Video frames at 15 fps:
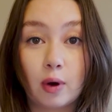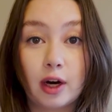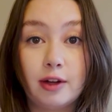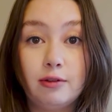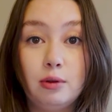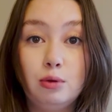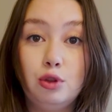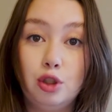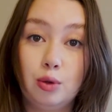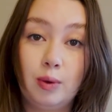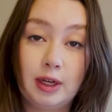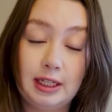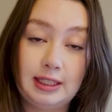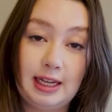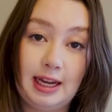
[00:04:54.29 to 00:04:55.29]
if you do
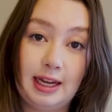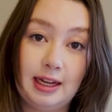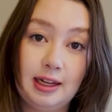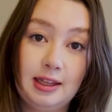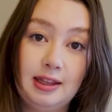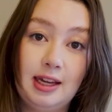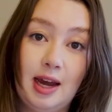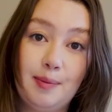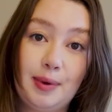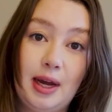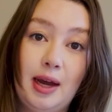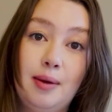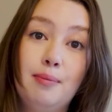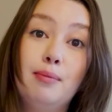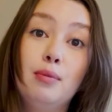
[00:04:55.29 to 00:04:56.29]
want to take the
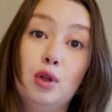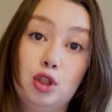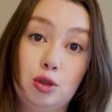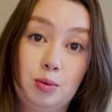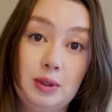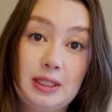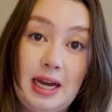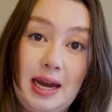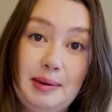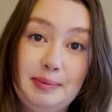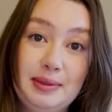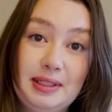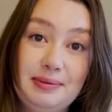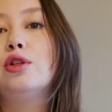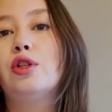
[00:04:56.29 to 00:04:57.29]
MCAT multiple
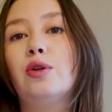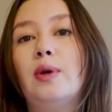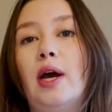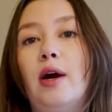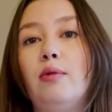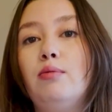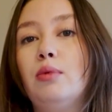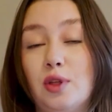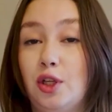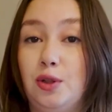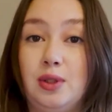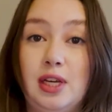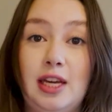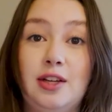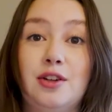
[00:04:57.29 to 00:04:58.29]
times. So, now you
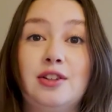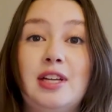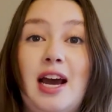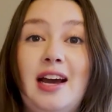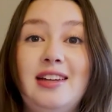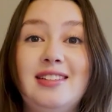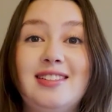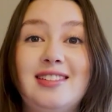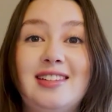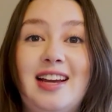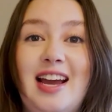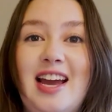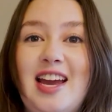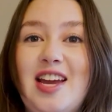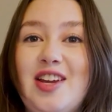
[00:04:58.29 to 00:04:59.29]
take your test
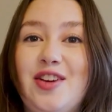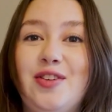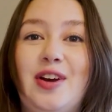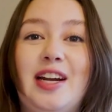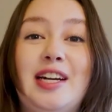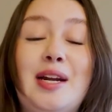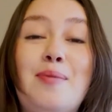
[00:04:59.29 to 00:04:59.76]
you get an